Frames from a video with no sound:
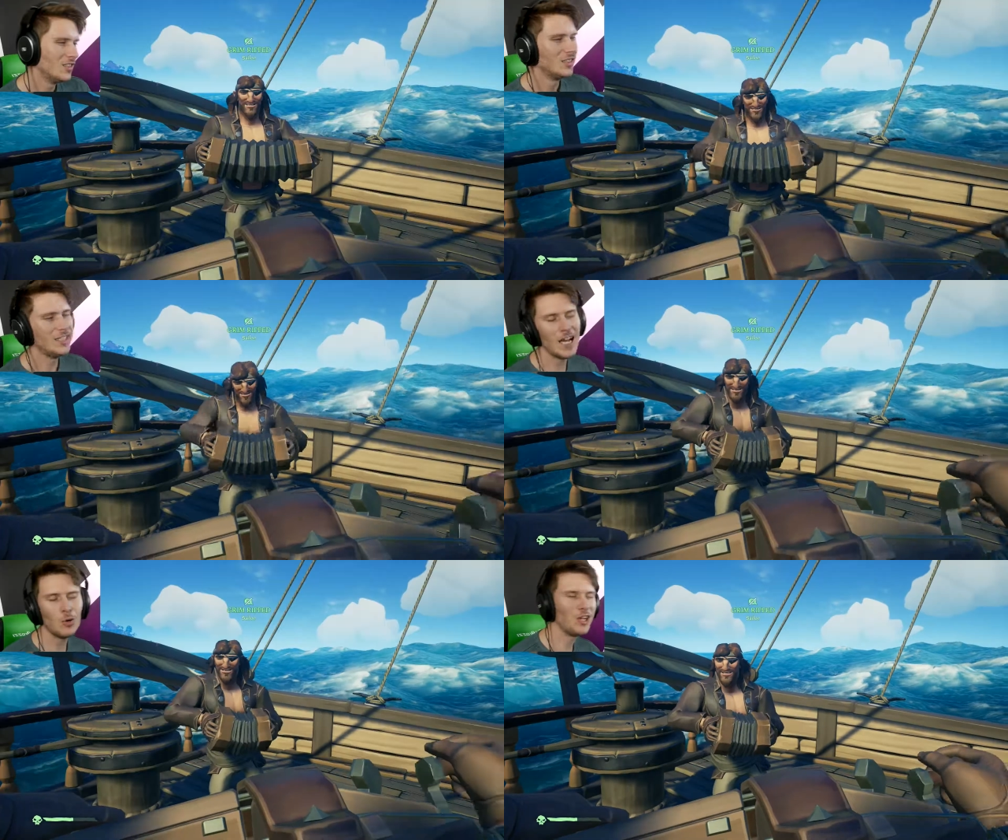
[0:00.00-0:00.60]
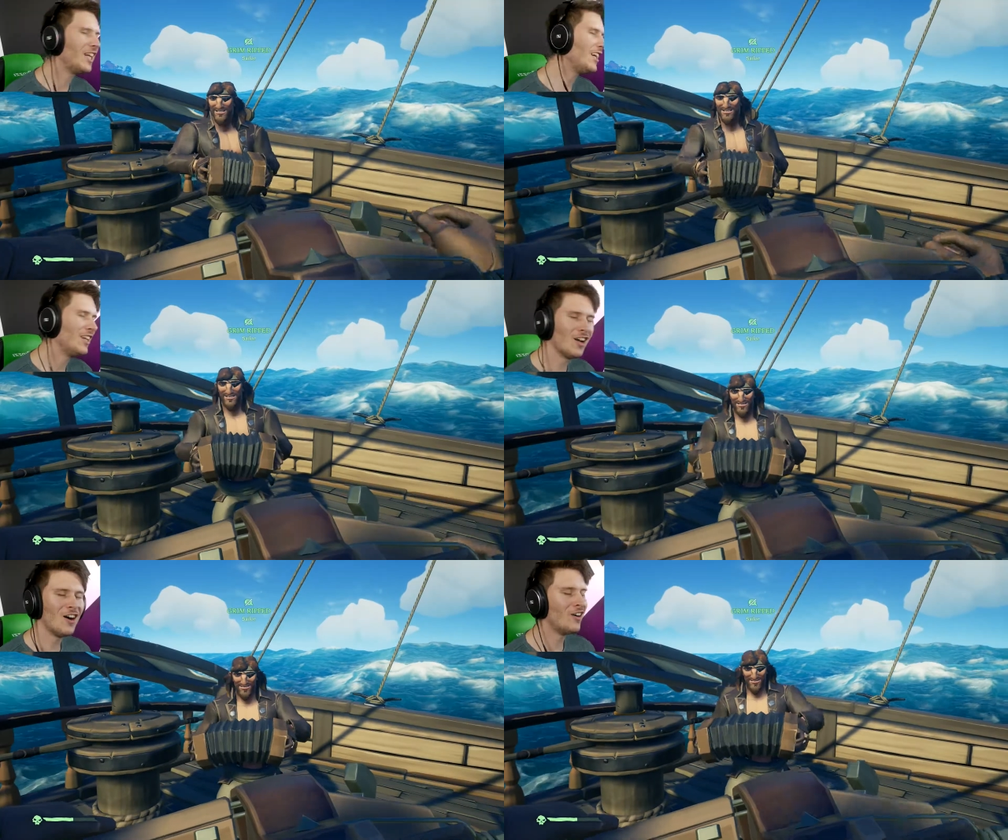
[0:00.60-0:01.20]
Now we're getting
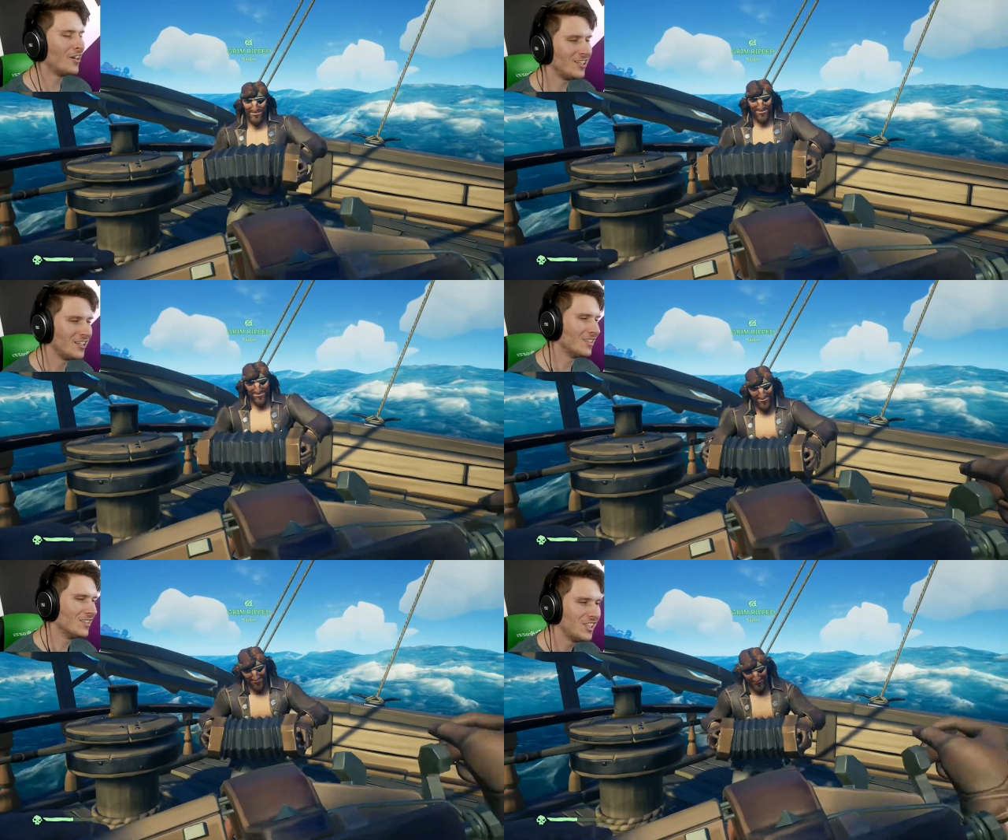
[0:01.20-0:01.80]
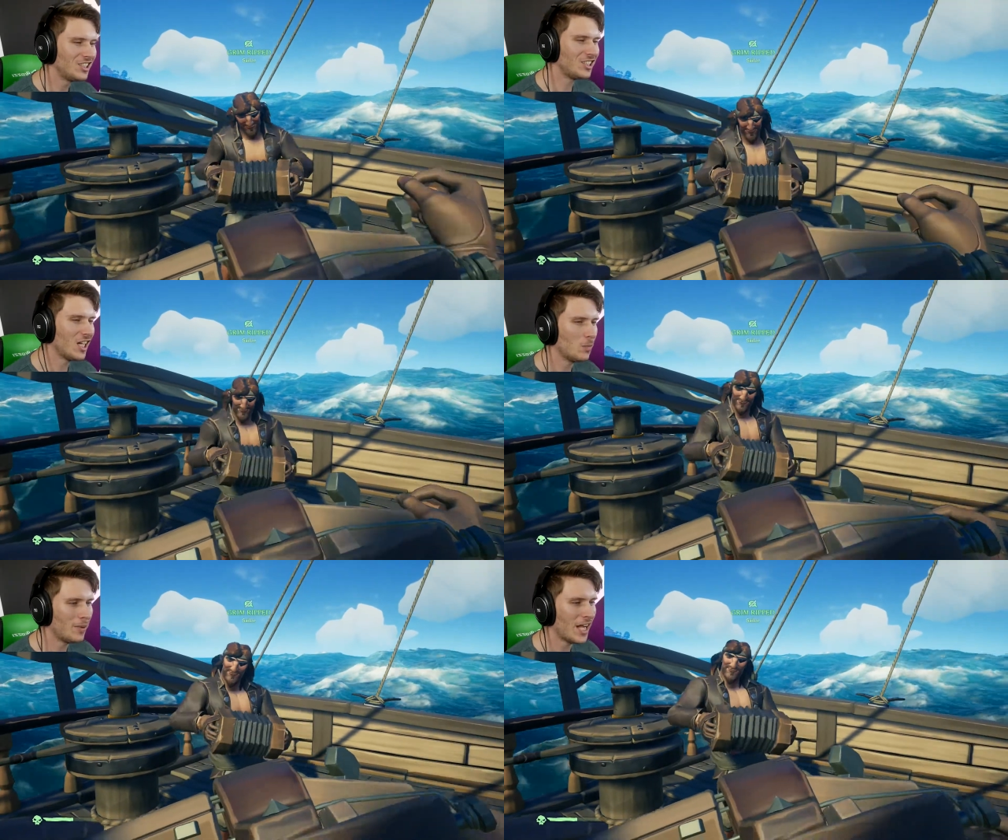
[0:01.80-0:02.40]
it on. This is
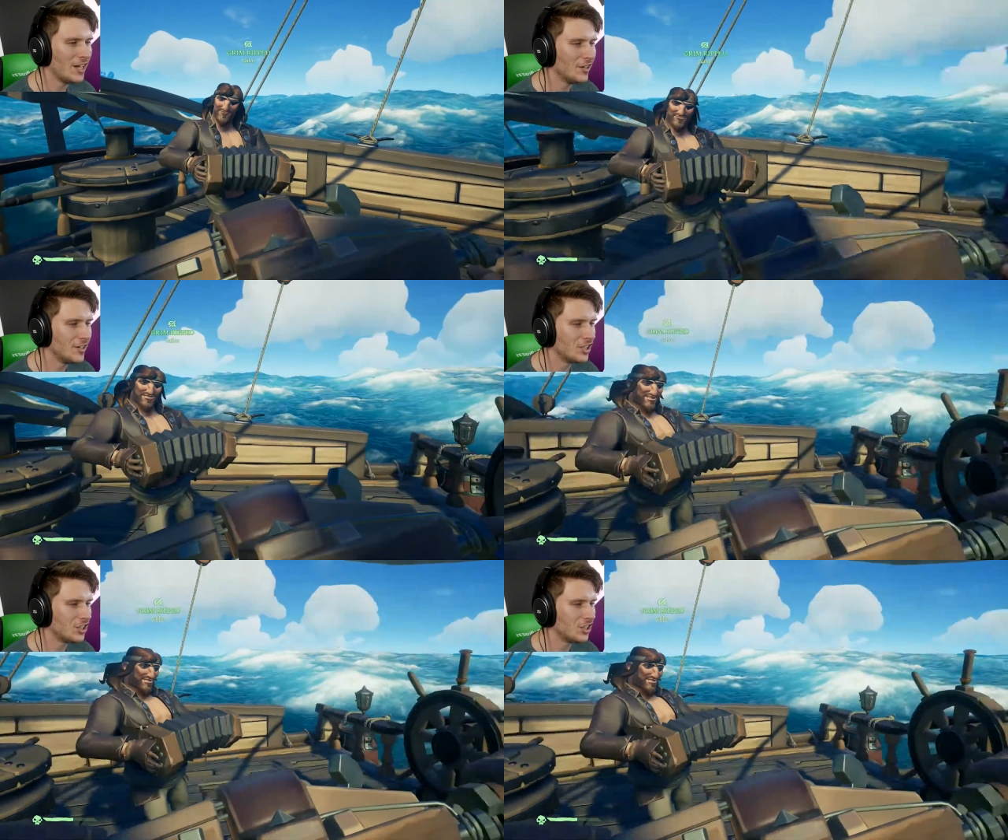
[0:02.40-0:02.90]
how pirates